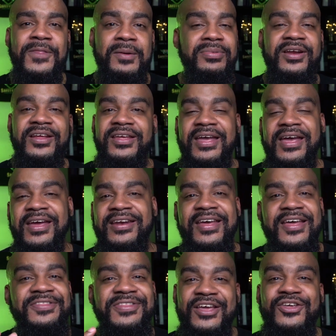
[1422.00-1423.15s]
But again,
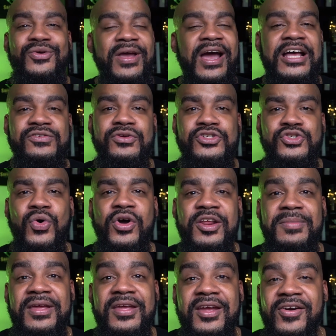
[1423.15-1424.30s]
thank you guys for joining
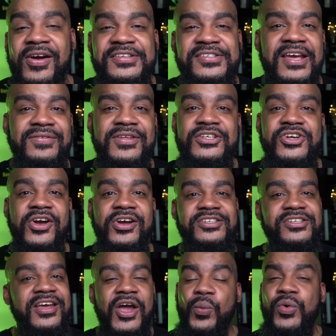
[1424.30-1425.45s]
me here at Safety Church.
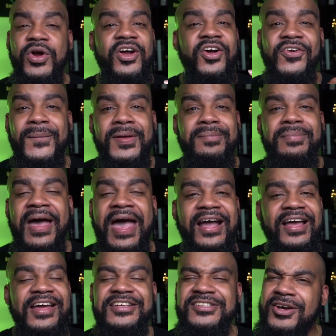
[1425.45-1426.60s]
We're going to be back.
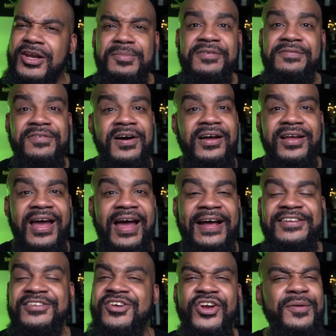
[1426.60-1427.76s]
It's going to be fun, guys.
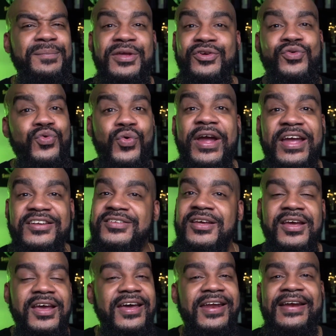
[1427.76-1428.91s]
It's going to be great.
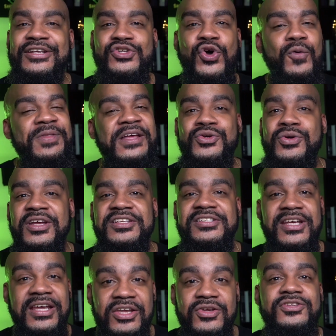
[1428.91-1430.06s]
And I just hope that you
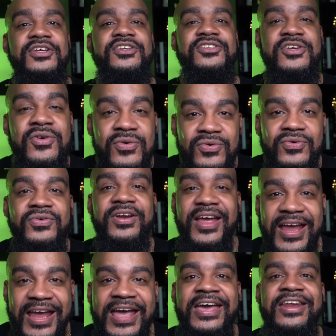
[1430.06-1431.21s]
continue to tune
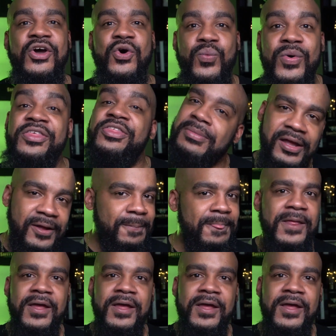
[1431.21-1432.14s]
in with me.